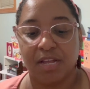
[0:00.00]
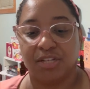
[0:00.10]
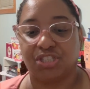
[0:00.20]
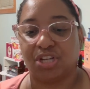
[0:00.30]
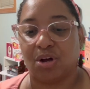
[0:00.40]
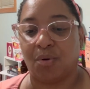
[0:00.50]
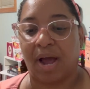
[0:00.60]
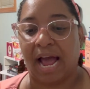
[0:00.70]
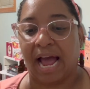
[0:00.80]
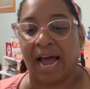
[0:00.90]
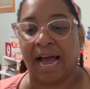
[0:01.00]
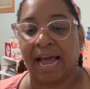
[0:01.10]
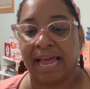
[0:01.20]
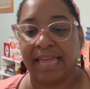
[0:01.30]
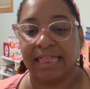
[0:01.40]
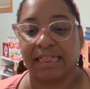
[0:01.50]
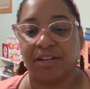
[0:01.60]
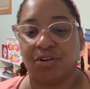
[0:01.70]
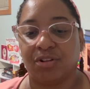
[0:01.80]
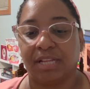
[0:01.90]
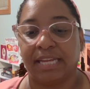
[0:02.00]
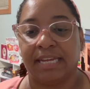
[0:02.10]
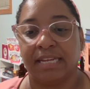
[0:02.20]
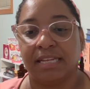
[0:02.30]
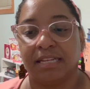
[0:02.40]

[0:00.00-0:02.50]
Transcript: So I literally